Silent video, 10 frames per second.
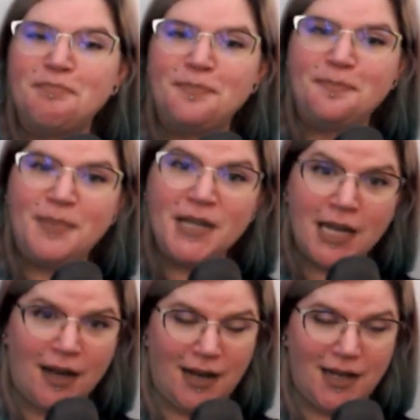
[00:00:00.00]

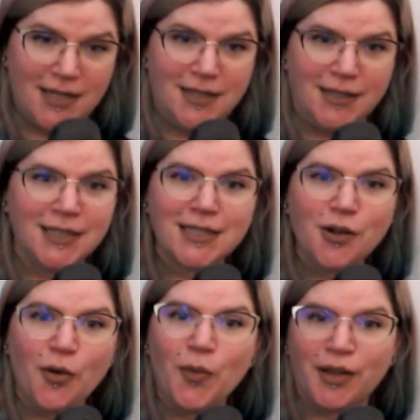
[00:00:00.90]
Because
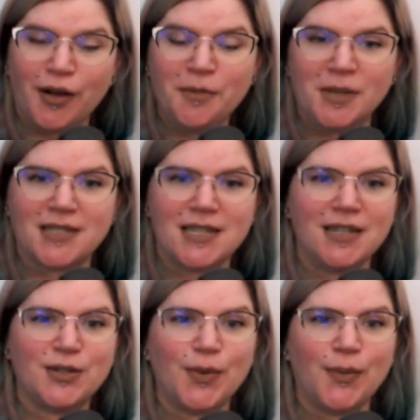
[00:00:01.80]
with our
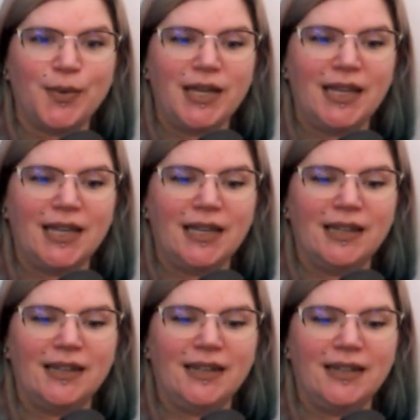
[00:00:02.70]
business,
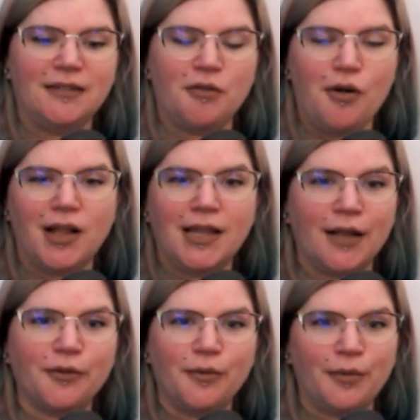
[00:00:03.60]
we
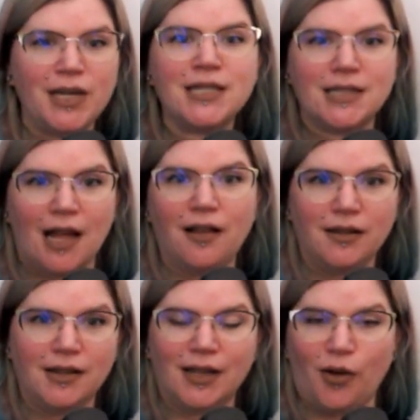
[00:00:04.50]

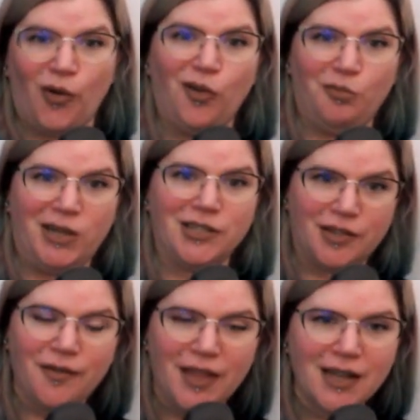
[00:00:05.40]
sell like a whole bunch
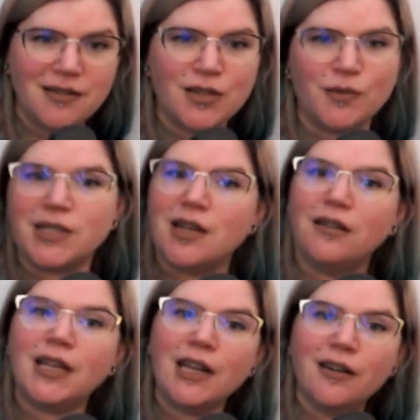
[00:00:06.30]
of things. We
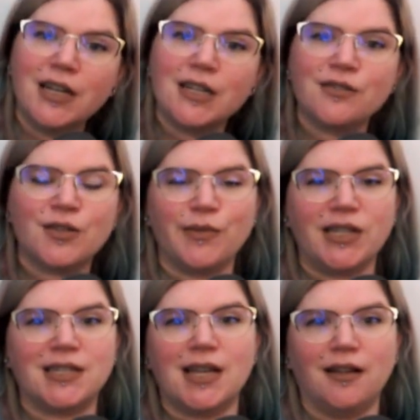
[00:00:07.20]
sell earrings,
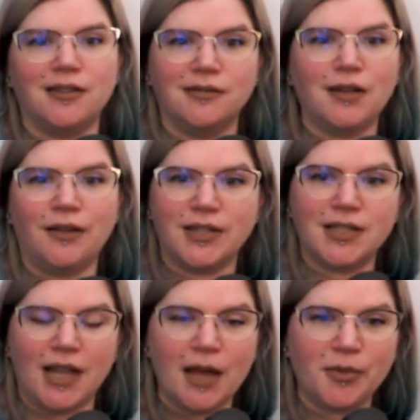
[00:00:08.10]
we sell
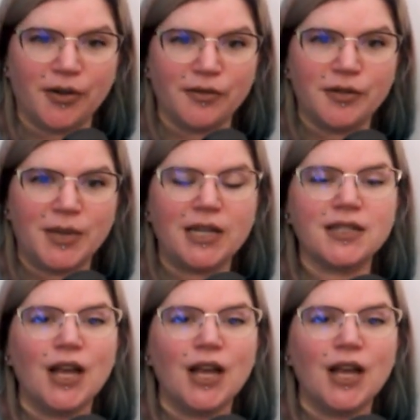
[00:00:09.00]
obviously amigurumis.